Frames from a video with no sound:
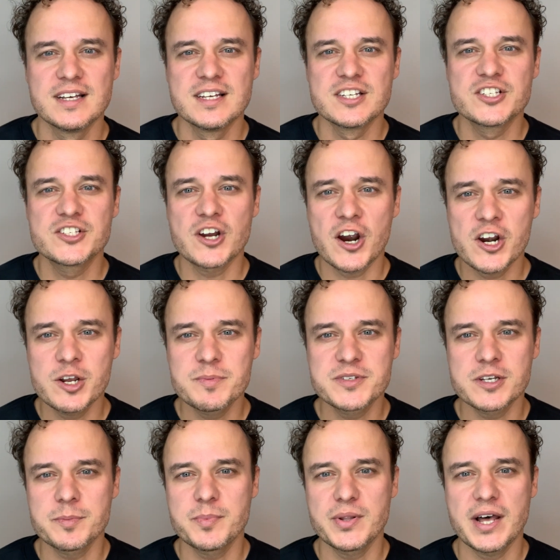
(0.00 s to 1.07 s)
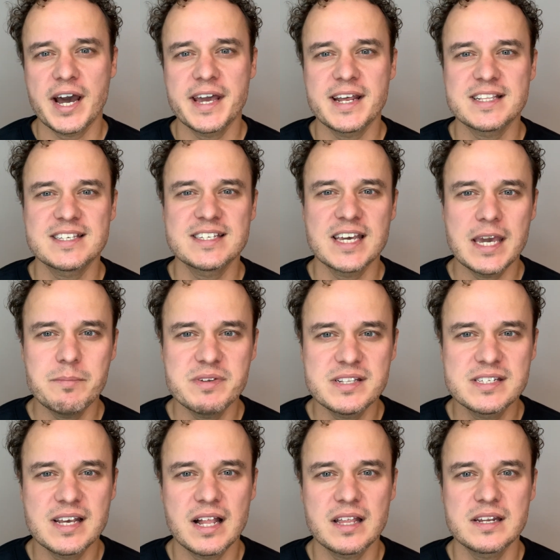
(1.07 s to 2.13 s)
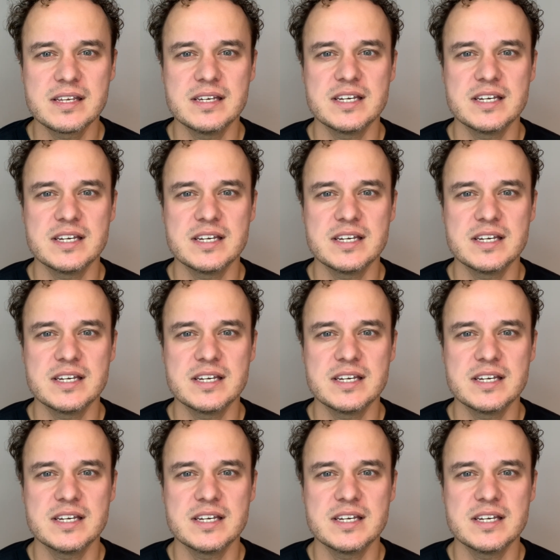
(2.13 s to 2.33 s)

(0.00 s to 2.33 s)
Startups apply that same mentality